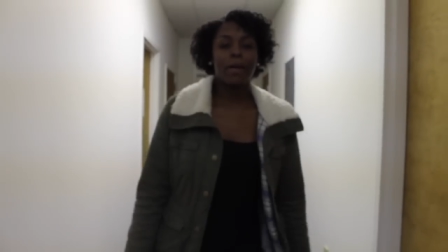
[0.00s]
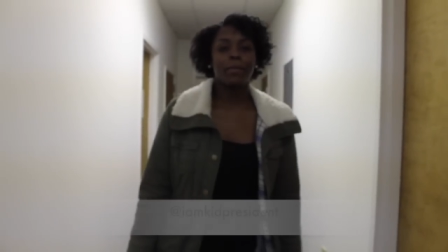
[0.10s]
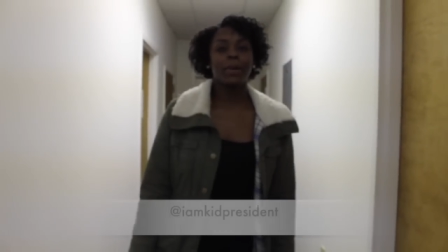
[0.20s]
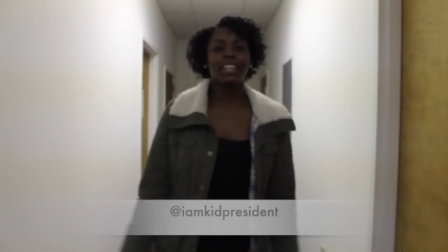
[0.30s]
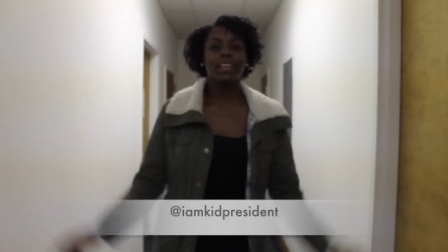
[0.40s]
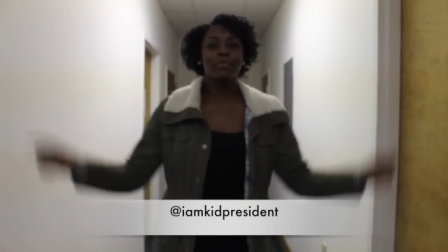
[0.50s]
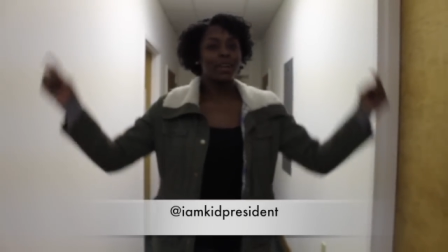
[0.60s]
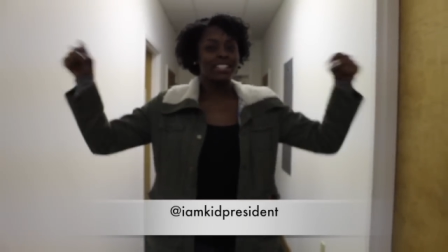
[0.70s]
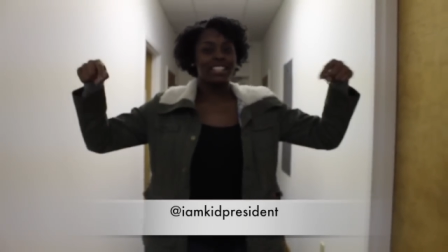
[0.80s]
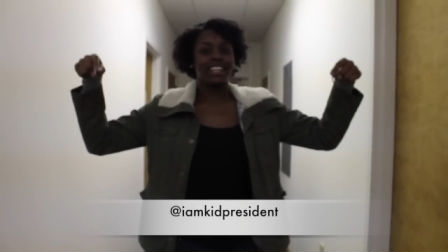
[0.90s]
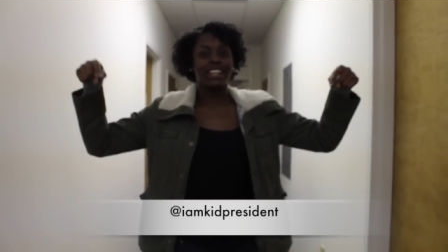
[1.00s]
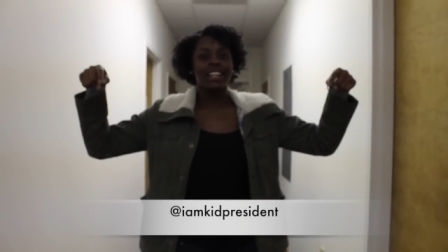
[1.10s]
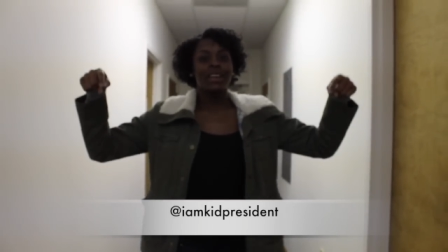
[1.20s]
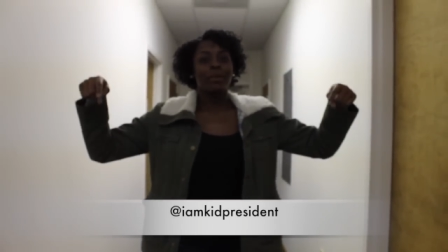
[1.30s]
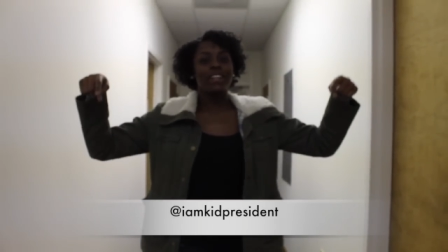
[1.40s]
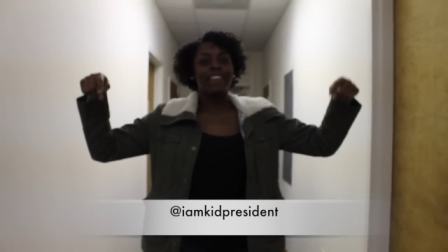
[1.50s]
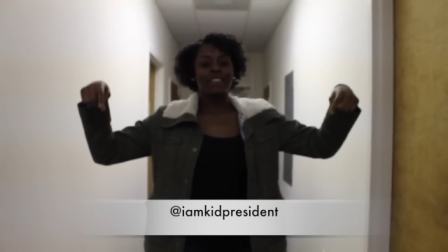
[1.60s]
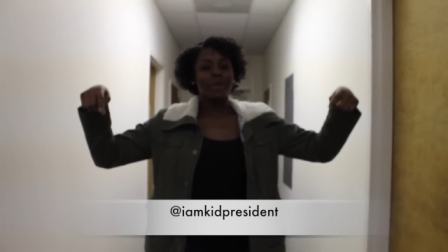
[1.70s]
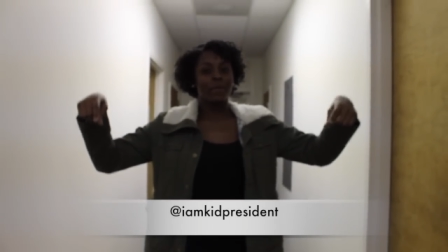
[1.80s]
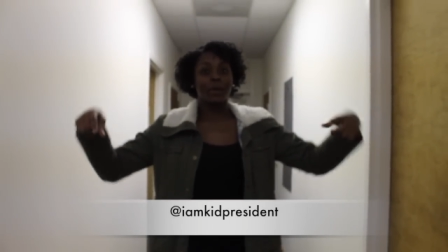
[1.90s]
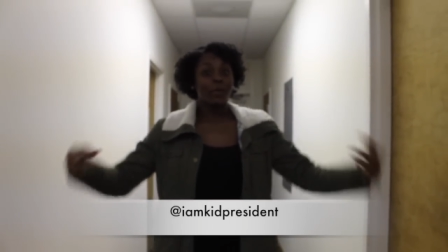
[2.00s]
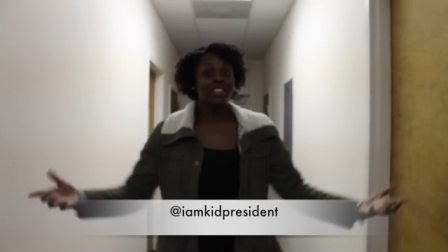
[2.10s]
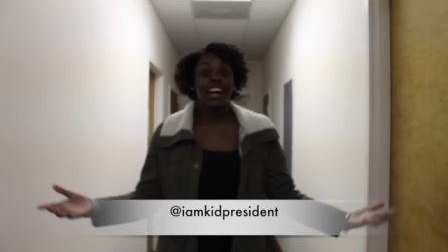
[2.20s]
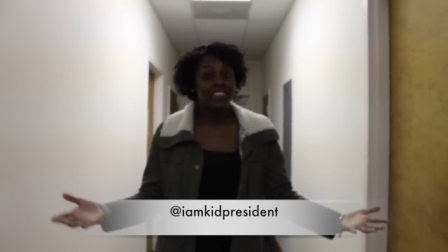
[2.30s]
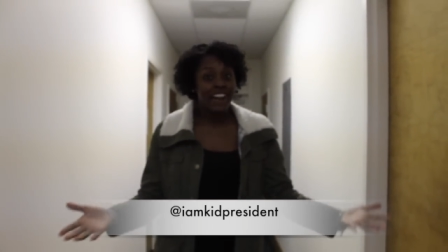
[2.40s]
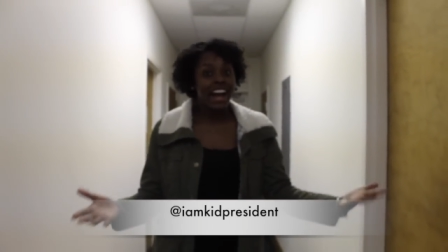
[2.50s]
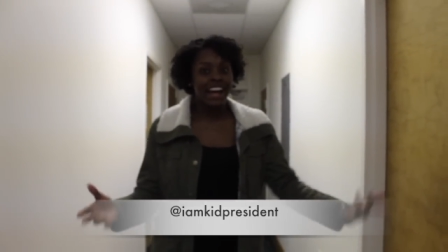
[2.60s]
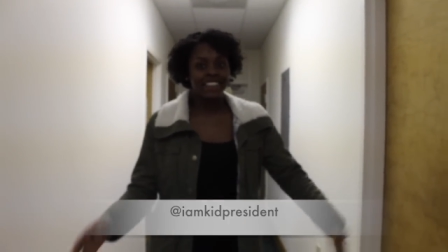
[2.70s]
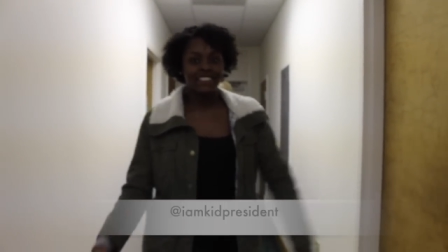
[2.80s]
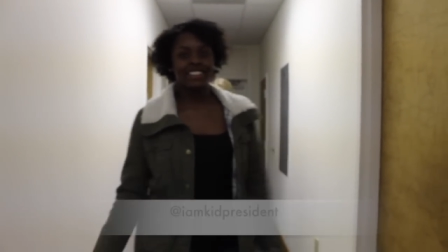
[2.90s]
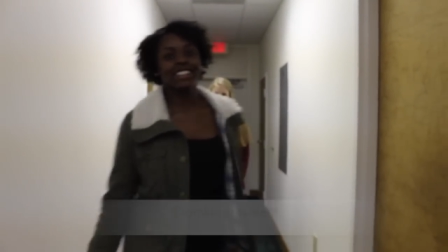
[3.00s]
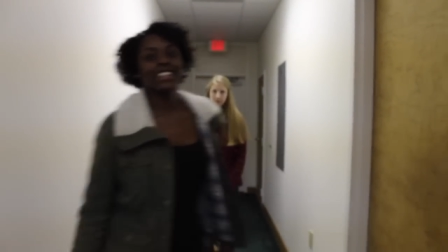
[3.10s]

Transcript: by my boy Kid President, but you have to remember, we're not five